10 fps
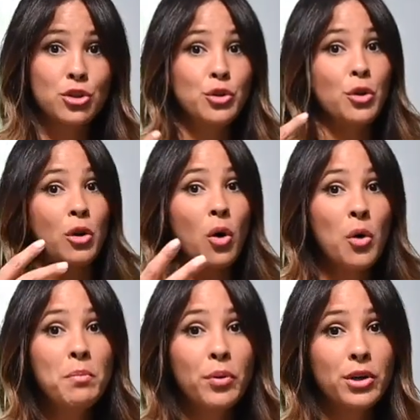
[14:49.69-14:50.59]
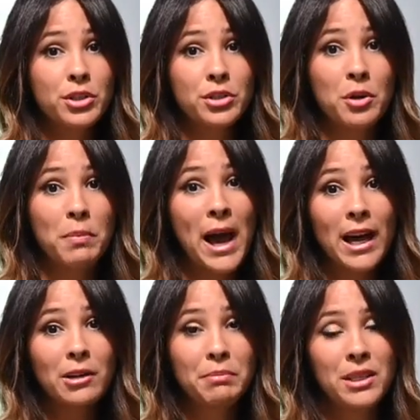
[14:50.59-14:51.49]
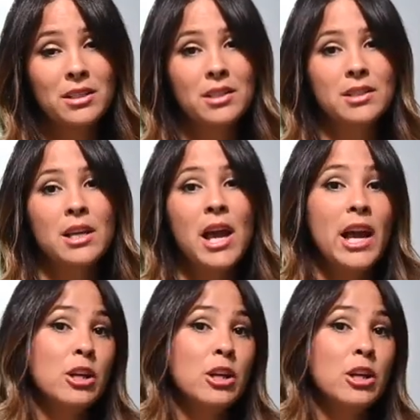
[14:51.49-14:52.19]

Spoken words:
to your own personal pattern pieces,